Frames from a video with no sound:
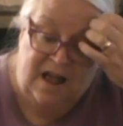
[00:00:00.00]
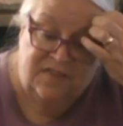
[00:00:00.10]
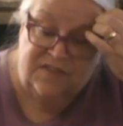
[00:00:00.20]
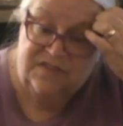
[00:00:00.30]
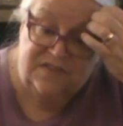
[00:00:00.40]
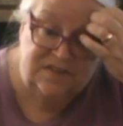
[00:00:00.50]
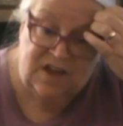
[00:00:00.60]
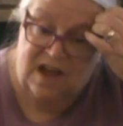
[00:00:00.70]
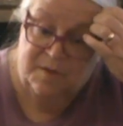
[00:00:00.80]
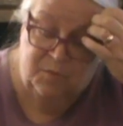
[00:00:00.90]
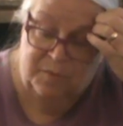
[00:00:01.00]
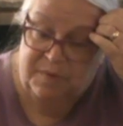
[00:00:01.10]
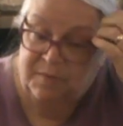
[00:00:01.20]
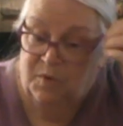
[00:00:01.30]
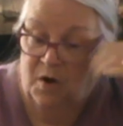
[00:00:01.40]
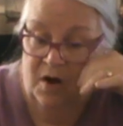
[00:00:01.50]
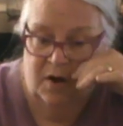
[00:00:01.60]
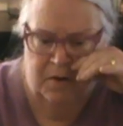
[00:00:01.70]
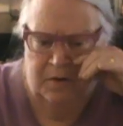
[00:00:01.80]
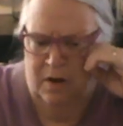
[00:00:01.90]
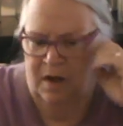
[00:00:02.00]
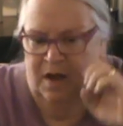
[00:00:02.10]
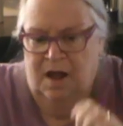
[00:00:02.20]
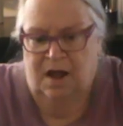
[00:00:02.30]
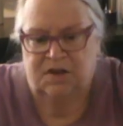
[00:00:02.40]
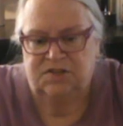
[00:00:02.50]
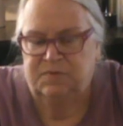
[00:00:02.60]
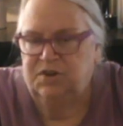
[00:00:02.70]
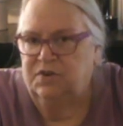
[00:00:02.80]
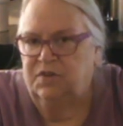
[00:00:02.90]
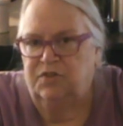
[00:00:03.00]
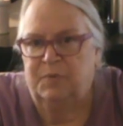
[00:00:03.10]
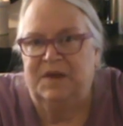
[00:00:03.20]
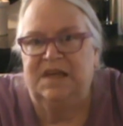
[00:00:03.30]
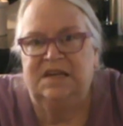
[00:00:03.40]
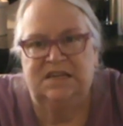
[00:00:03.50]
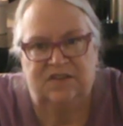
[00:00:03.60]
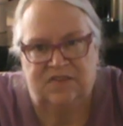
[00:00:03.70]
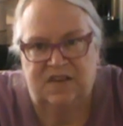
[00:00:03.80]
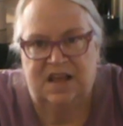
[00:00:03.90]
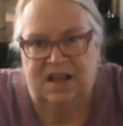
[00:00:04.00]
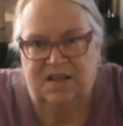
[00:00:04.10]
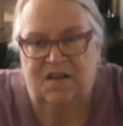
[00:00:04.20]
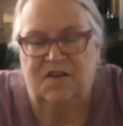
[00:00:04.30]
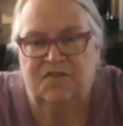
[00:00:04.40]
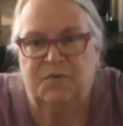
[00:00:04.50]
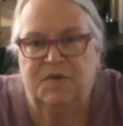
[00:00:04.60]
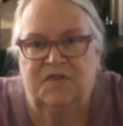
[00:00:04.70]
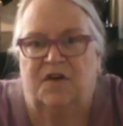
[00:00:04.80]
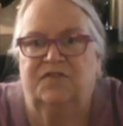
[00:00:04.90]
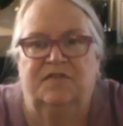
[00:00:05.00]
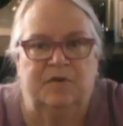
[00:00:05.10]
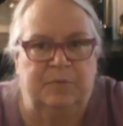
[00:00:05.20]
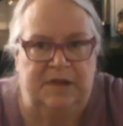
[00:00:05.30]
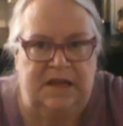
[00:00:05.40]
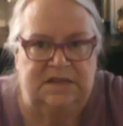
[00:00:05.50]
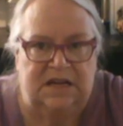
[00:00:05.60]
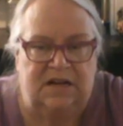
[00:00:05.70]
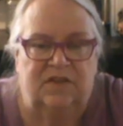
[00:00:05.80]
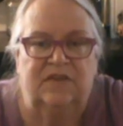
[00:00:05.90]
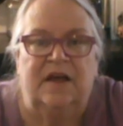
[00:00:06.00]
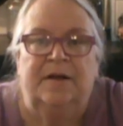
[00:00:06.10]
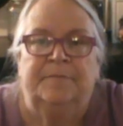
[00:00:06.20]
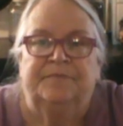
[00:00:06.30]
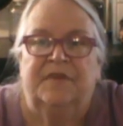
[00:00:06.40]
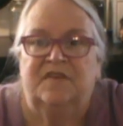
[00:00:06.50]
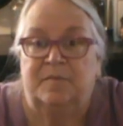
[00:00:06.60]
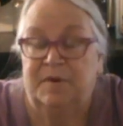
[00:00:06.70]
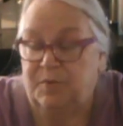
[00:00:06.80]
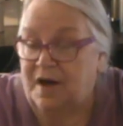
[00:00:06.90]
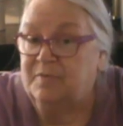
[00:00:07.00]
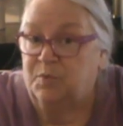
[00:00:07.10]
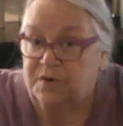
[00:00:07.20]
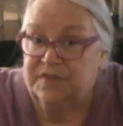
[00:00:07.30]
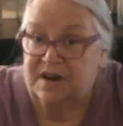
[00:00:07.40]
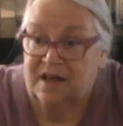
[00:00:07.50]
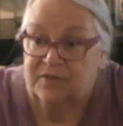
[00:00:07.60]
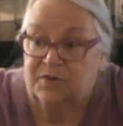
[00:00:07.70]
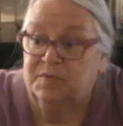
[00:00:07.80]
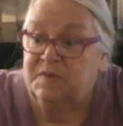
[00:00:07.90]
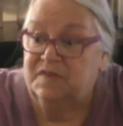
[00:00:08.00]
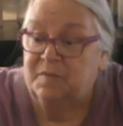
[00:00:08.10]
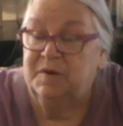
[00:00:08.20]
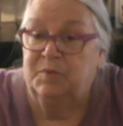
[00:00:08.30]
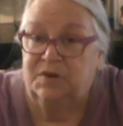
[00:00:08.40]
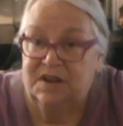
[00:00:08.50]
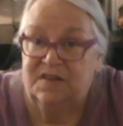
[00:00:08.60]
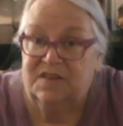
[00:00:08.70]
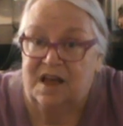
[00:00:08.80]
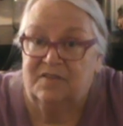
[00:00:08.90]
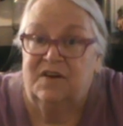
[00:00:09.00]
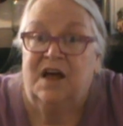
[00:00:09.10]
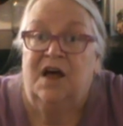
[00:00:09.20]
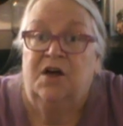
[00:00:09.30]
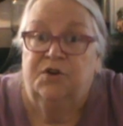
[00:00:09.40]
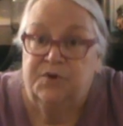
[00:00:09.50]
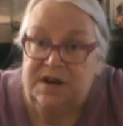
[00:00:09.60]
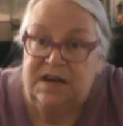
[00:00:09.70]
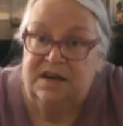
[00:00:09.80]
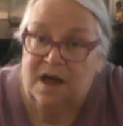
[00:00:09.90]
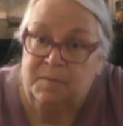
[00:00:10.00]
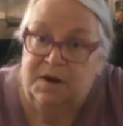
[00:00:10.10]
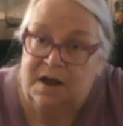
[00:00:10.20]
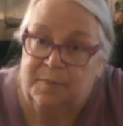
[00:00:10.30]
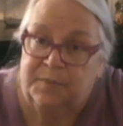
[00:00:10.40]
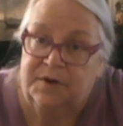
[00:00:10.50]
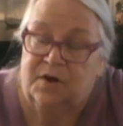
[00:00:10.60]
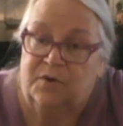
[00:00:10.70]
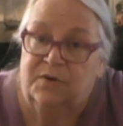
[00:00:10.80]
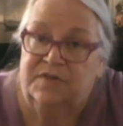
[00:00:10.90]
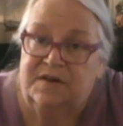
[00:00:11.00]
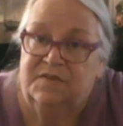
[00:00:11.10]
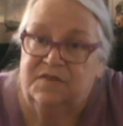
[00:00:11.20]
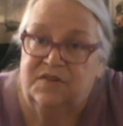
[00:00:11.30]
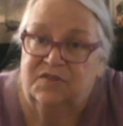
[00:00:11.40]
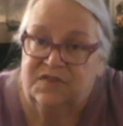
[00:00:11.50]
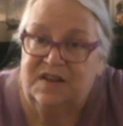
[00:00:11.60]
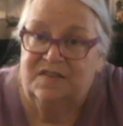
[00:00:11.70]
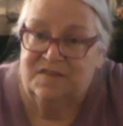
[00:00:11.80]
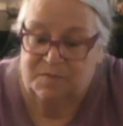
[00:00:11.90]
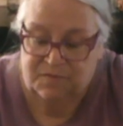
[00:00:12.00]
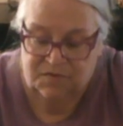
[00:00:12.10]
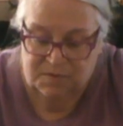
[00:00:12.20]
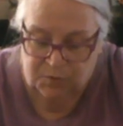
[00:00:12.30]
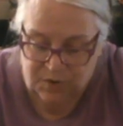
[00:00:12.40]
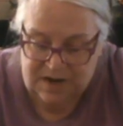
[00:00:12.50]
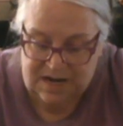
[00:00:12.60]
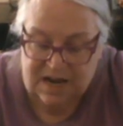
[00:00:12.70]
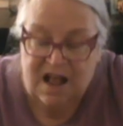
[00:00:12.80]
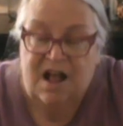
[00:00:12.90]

this is a time where people they're beginning to see the results of their plantings. Some people have more than others, but some people at least have greening coming up, and they're seeing some greening.